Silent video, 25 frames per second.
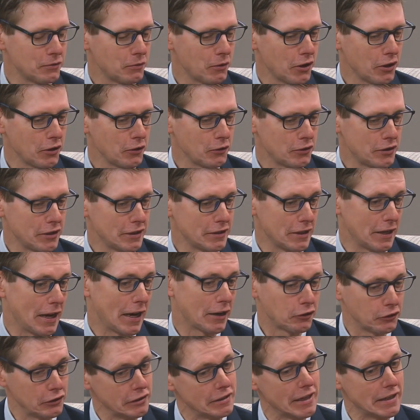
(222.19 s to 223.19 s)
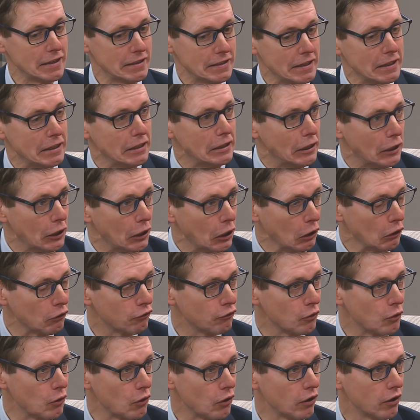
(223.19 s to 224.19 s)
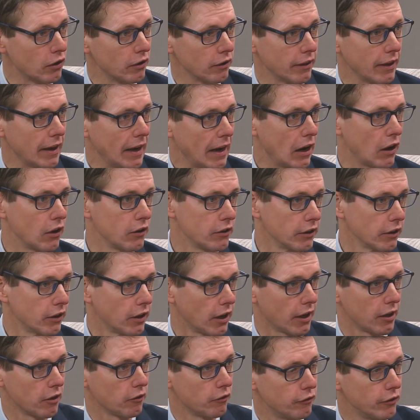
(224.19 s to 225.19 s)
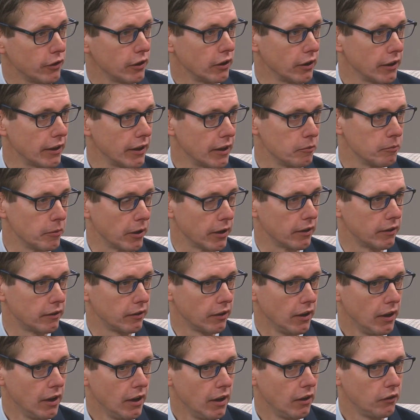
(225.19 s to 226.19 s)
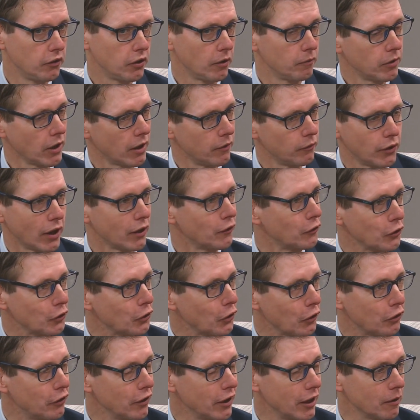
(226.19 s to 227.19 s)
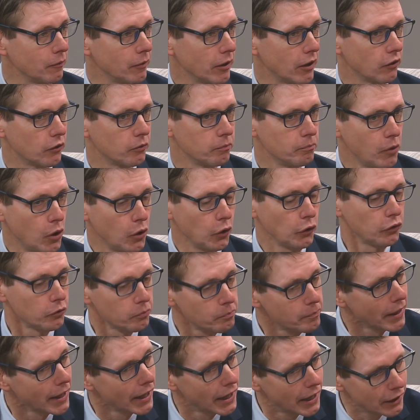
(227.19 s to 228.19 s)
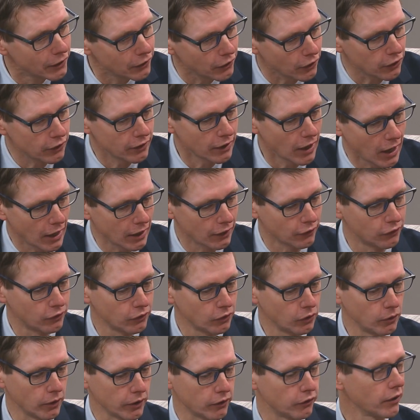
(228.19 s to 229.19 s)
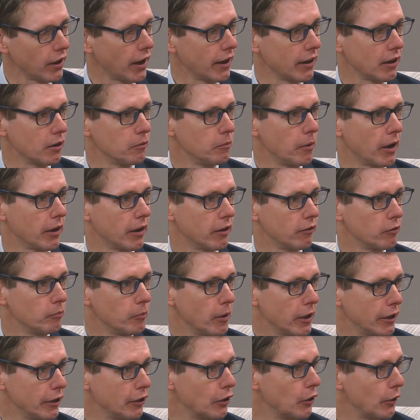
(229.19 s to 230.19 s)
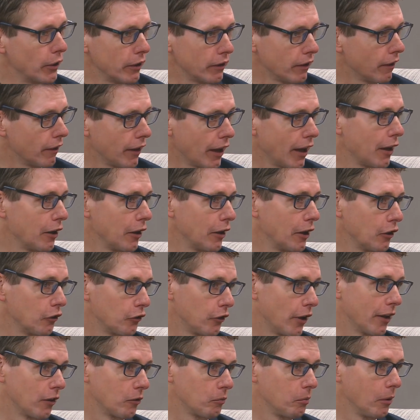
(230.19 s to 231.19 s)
one of those things. It actually takes a year for the hair to kind of fill in, but sometimes that's a good thing because most men are not so excited about everybody knowing that they had a hair transplant.